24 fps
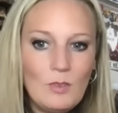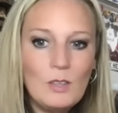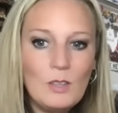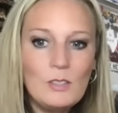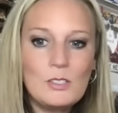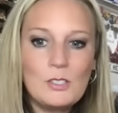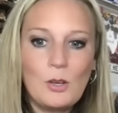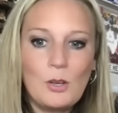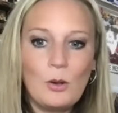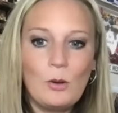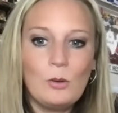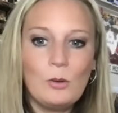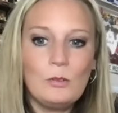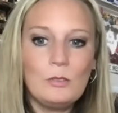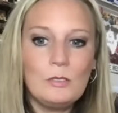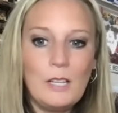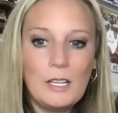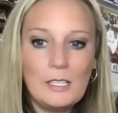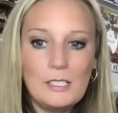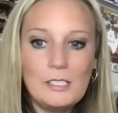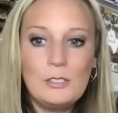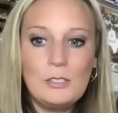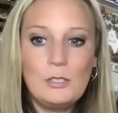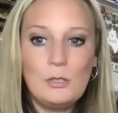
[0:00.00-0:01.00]
So
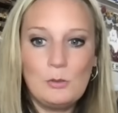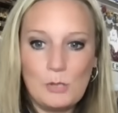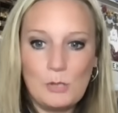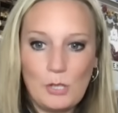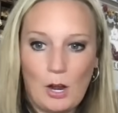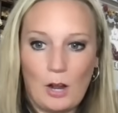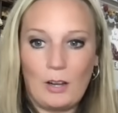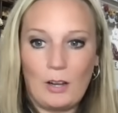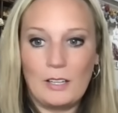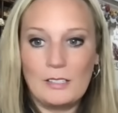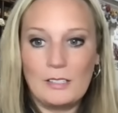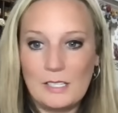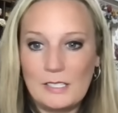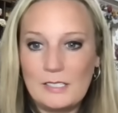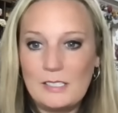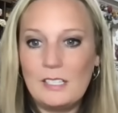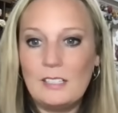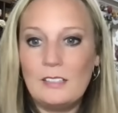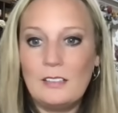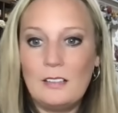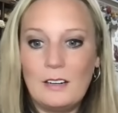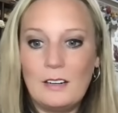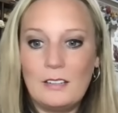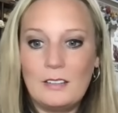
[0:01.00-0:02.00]
let's do talk, because I see
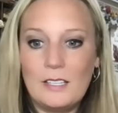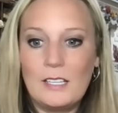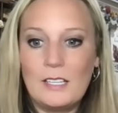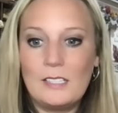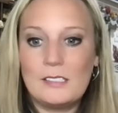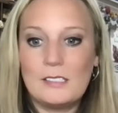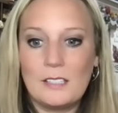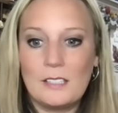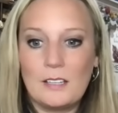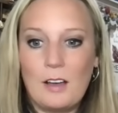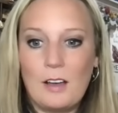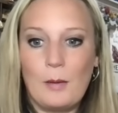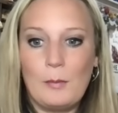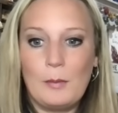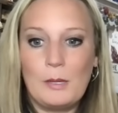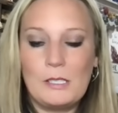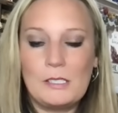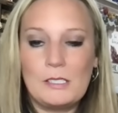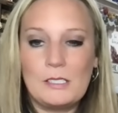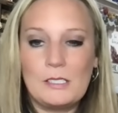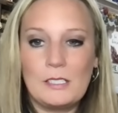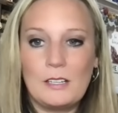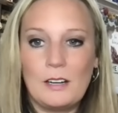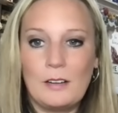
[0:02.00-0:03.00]
a lot of things in the
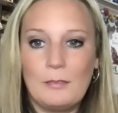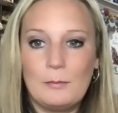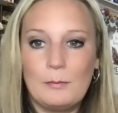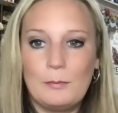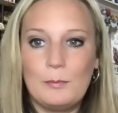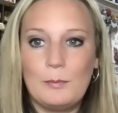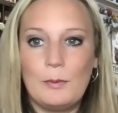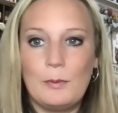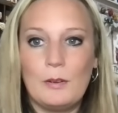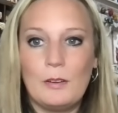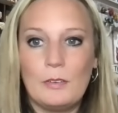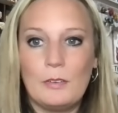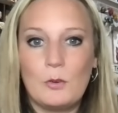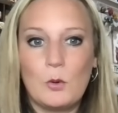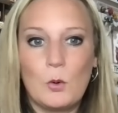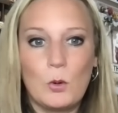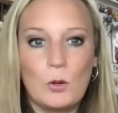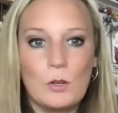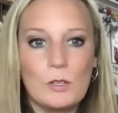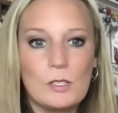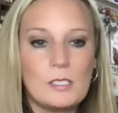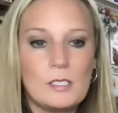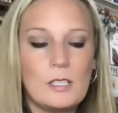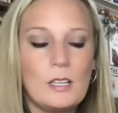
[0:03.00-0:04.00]
comments, and of
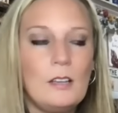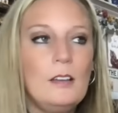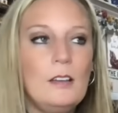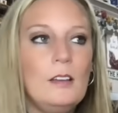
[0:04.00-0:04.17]
course,